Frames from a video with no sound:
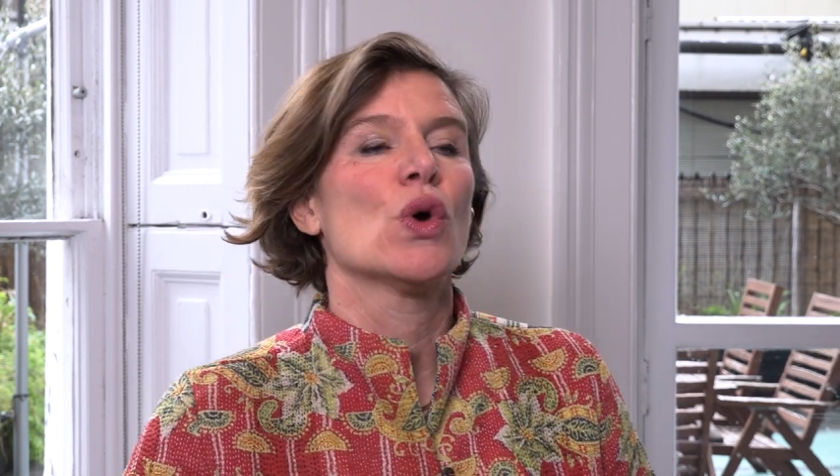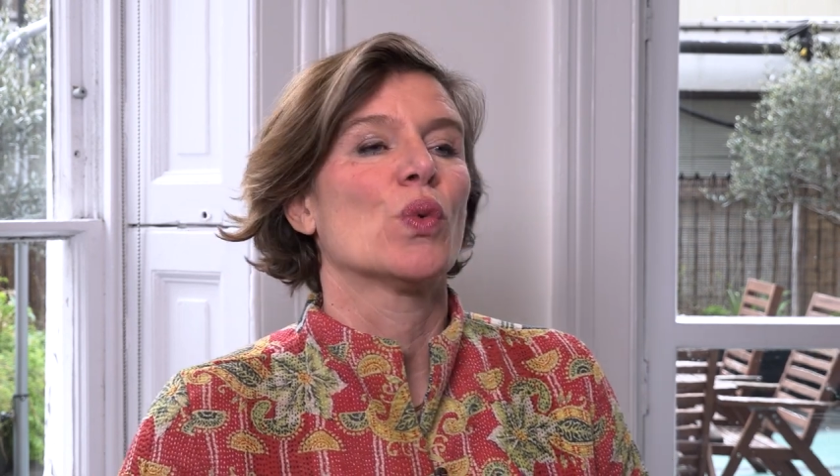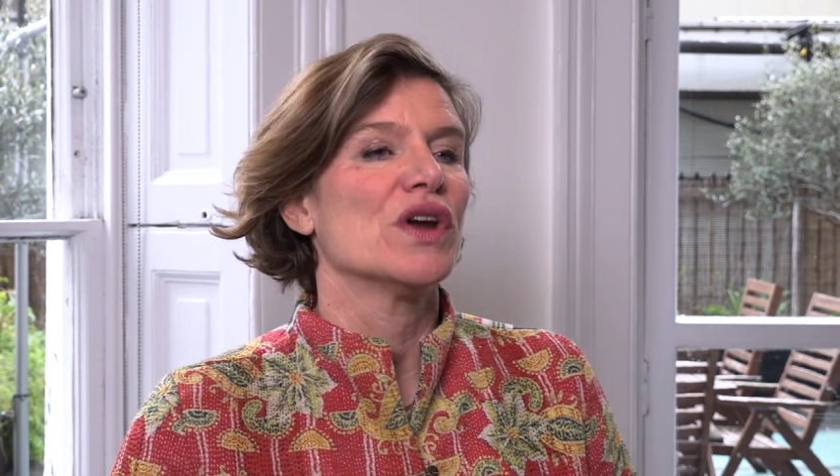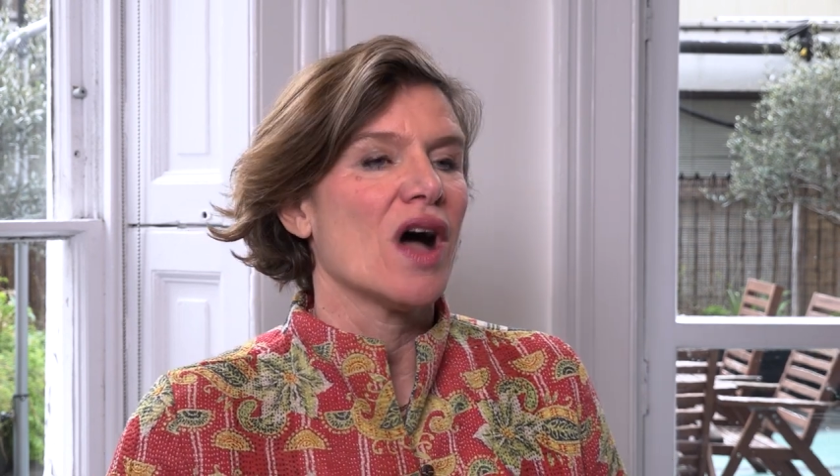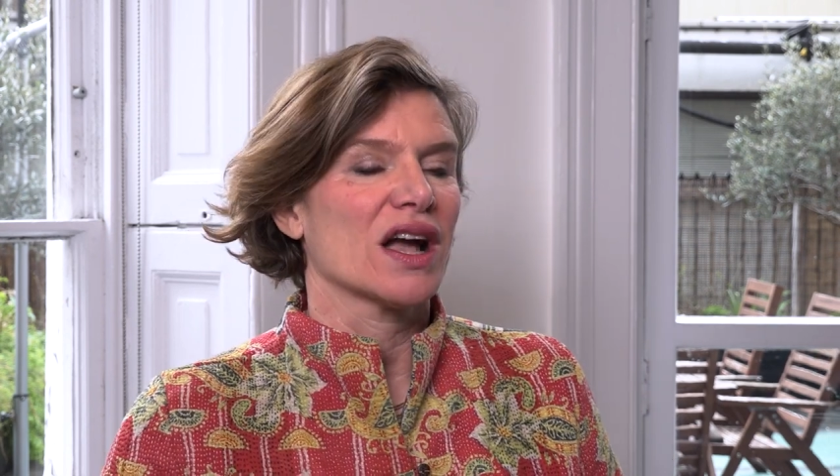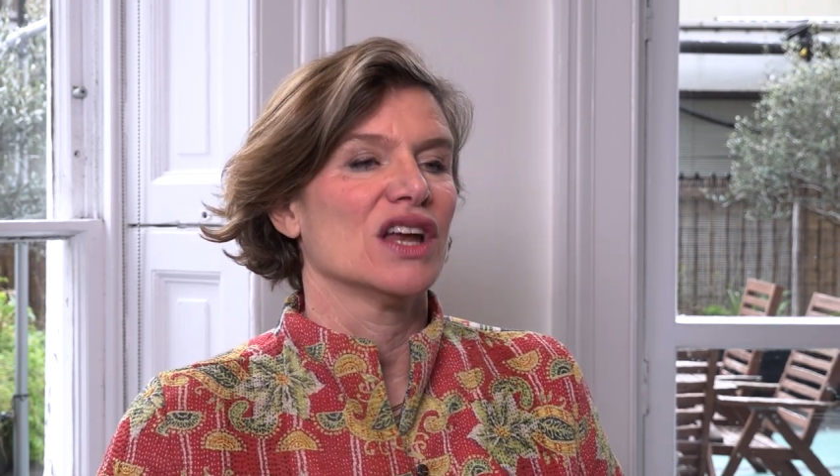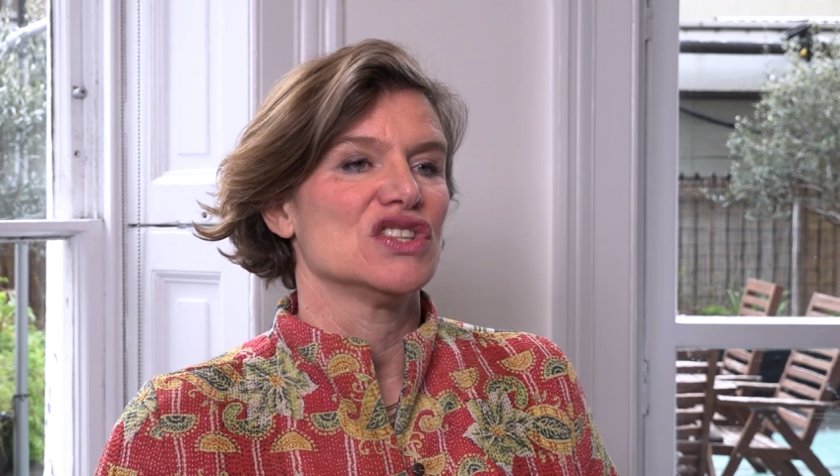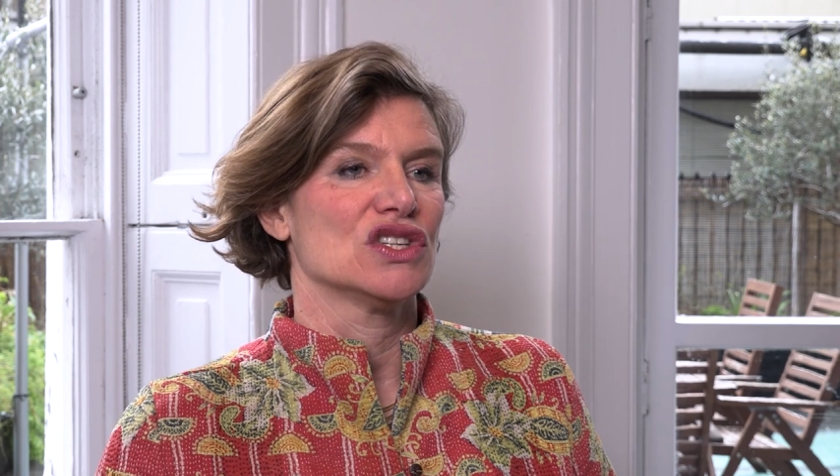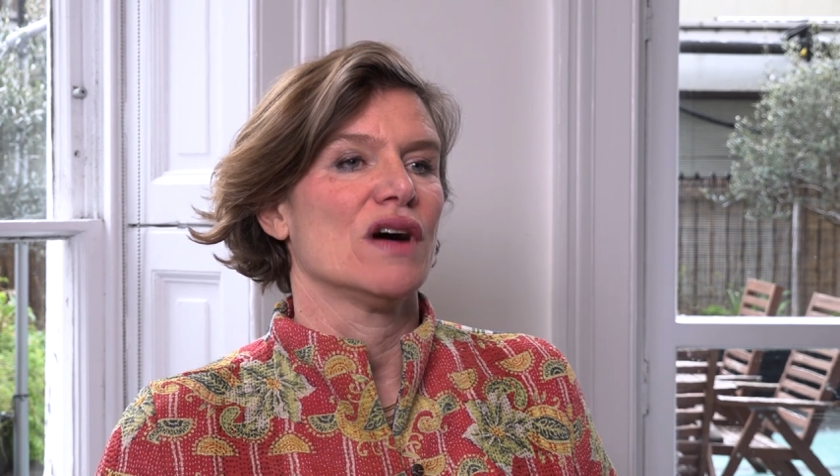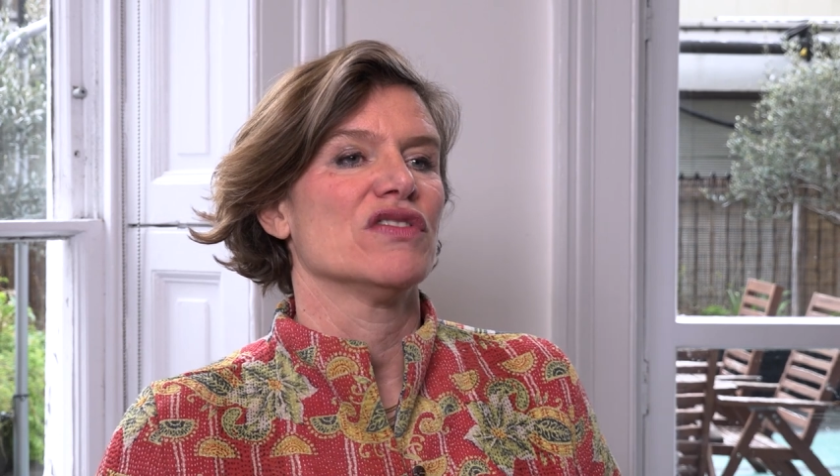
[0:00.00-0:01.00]
We're not going to
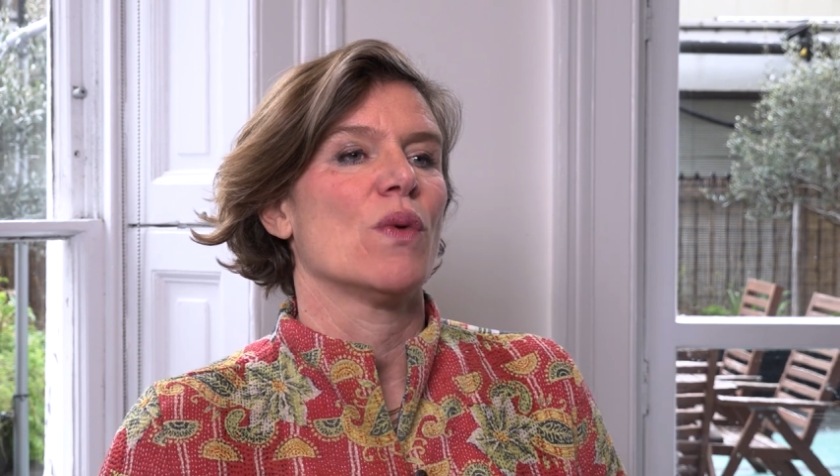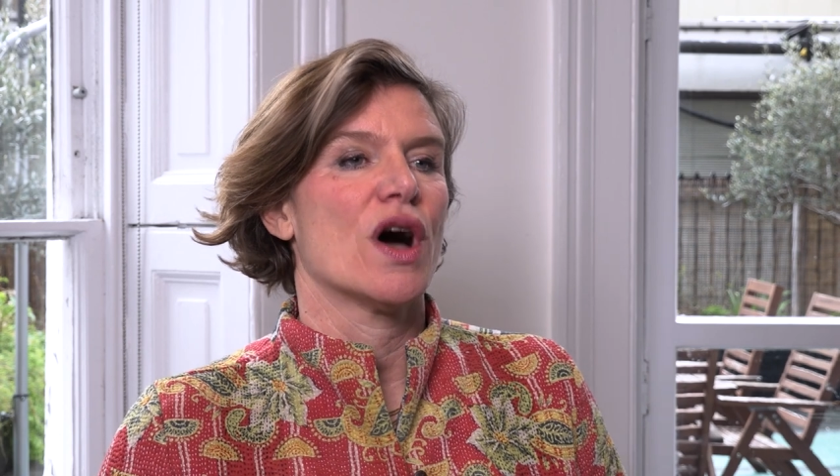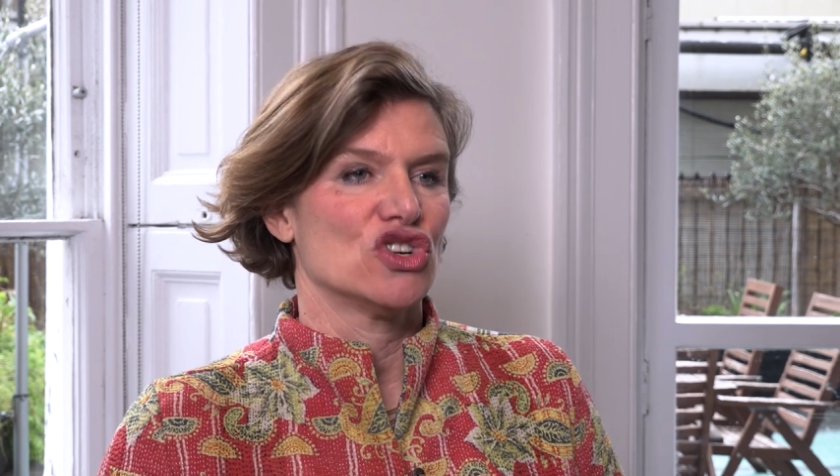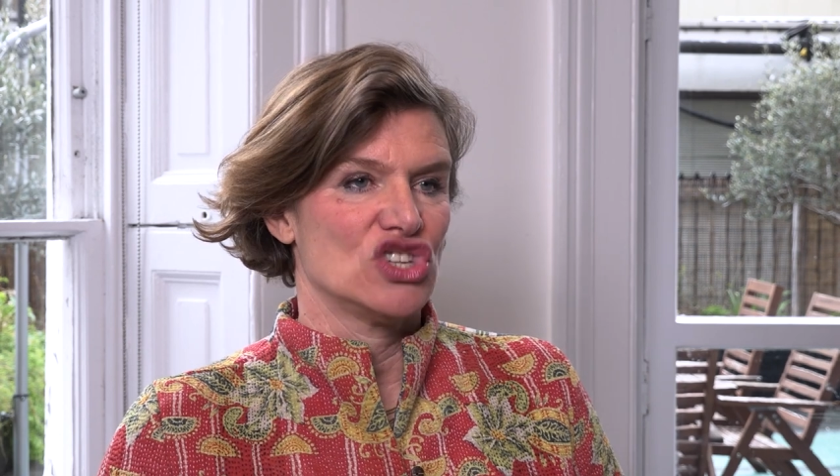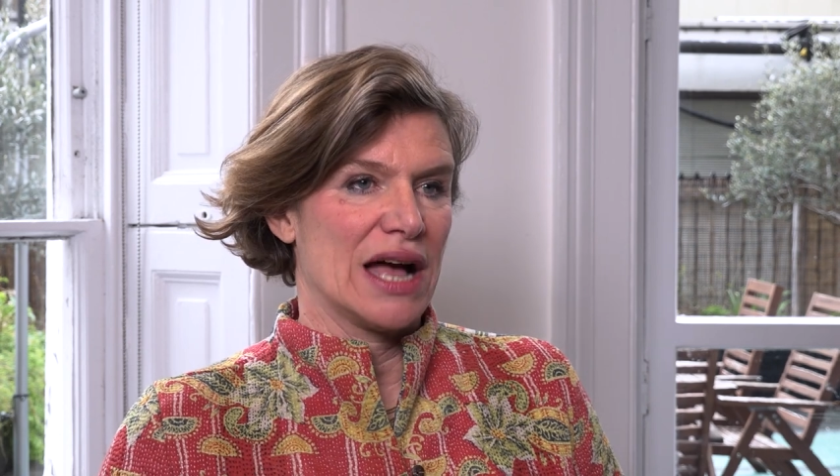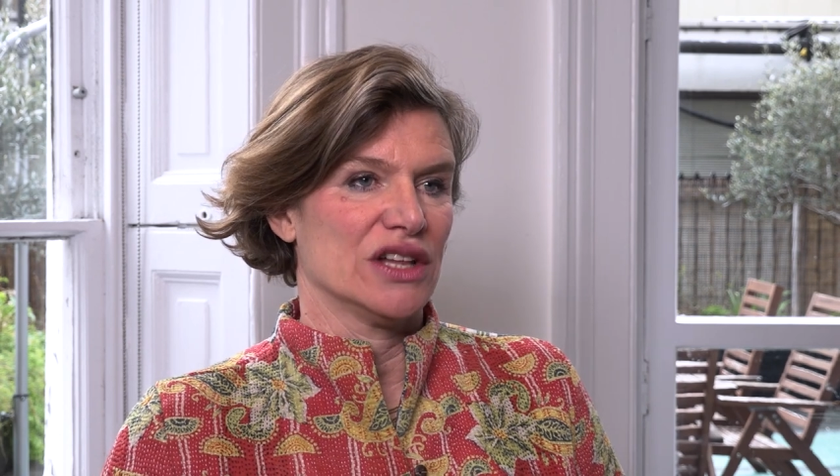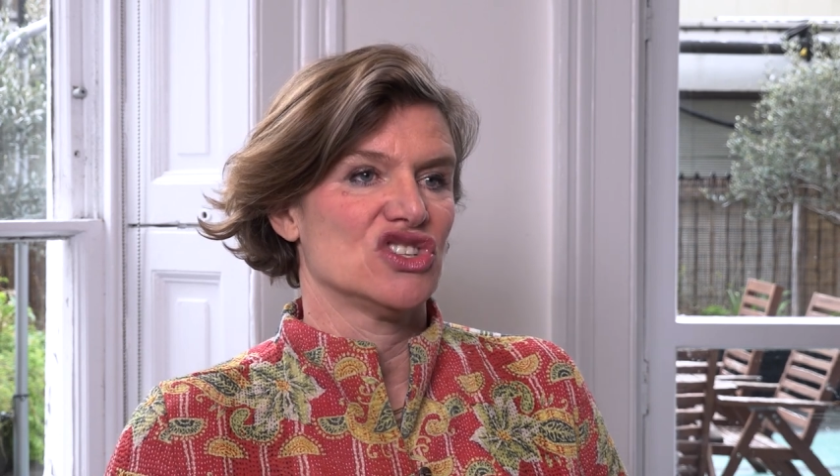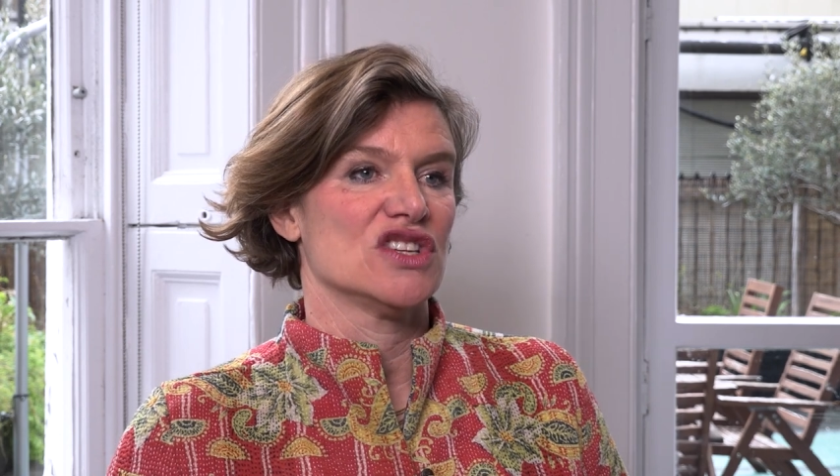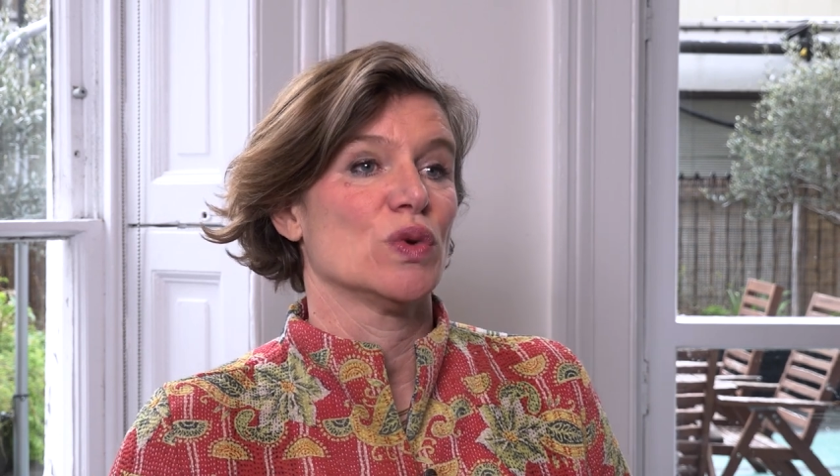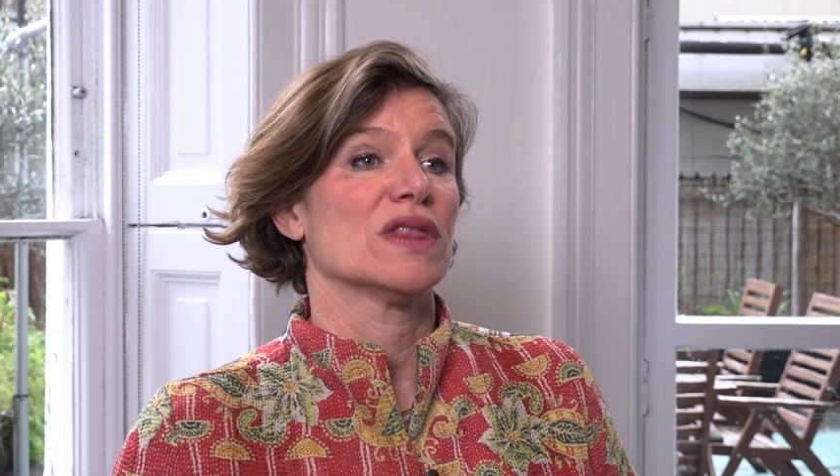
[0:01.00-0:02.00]
solve the water
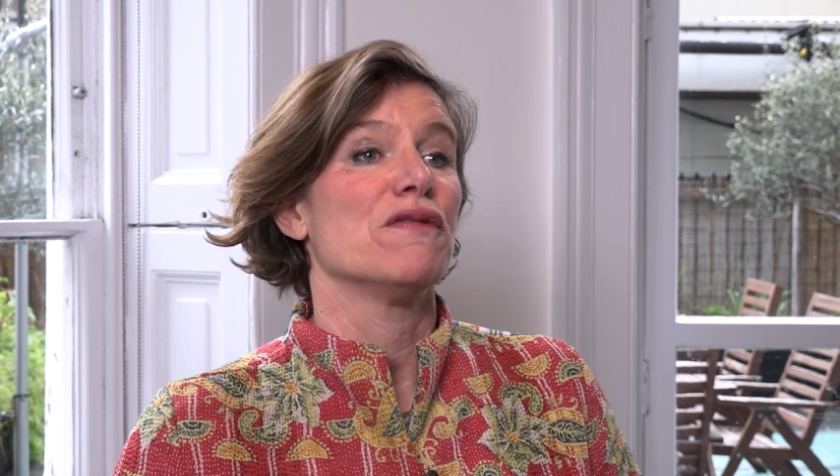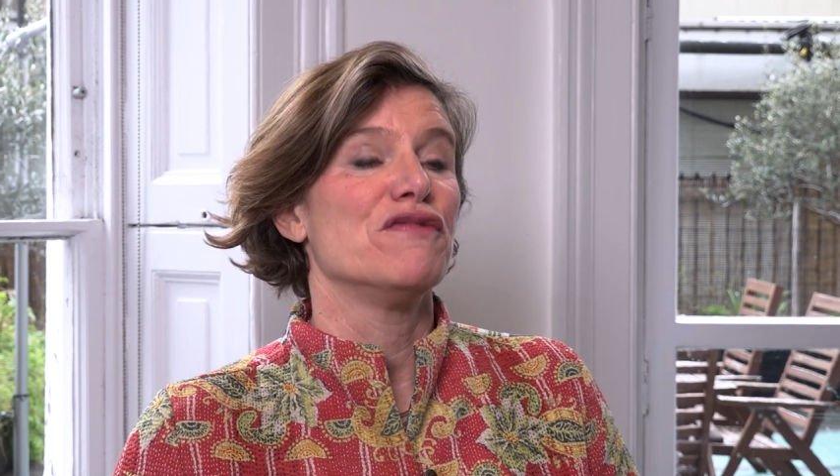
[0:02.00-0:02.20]
challenges with a